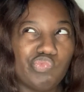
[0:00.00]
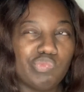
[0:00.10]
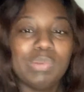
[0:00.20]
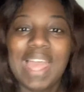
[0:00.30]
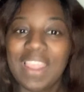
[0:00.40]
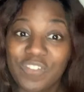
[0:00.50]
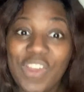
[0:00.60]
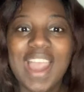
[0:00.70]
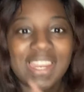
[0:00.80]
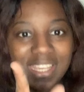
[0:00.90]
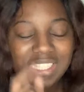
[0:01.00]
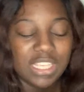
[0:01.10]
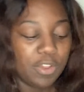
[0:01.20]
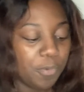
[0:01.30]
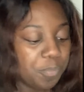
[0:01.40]
black friday
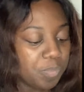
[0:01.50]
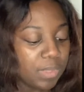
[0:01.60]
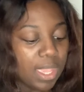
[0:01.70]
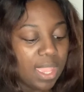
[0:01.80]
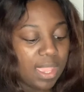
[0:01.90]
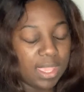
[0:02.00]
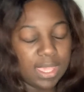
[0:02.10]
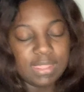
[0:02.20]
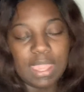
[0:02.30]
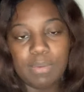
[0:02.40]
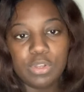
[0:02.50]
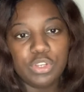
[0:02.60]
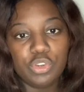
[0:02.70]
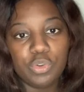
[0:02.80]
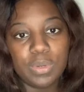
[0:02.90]
sale and they were
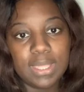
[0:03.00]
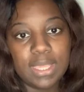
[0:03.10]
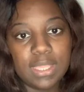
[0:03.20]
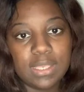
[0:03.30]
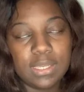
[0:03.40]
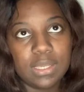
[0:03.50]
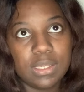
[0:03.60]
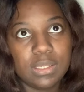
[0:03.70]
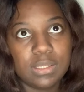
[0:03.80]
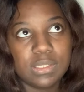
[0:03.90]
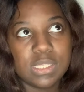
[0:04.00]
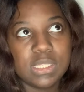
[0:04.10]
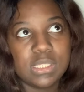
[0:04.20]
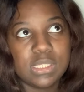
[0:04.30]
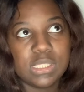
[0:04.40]
doing
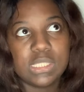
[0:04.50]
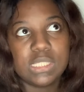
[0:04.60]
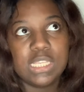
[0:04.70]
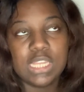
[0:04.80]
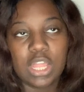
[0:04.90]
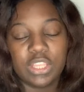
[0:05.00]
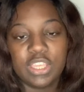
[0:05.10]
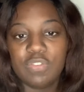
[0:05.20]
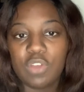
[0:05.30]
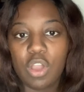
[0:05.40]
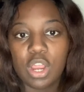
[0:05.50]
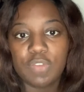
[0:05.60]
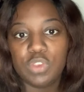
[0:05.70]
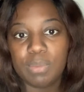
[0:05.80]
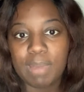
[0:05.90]
ten dollar gift card
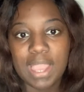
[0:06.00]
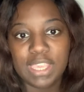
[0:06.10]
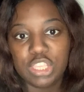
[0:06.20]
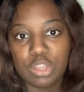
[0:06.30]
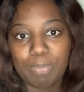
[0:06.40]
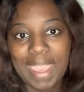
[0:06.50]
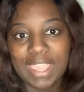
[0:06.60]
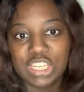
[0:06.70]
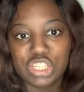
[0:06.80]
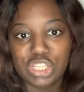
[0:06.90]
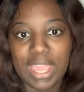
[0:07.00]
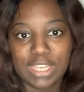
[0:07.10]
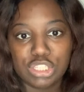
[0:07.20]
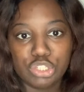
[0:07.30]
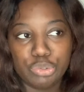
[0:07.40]
if you didn't mind getting your packages
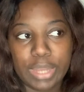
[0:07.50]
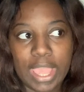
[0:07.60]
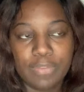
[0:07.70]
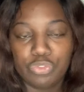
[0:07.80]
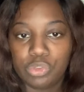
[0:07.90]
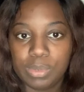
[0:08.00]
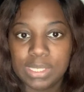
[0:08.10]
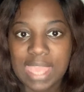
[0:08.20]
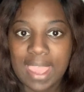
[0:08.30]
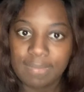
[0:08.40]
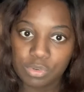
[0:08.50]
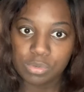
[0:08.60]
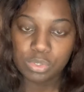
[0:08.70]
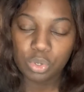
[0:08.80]
like two and a half three weeks after it was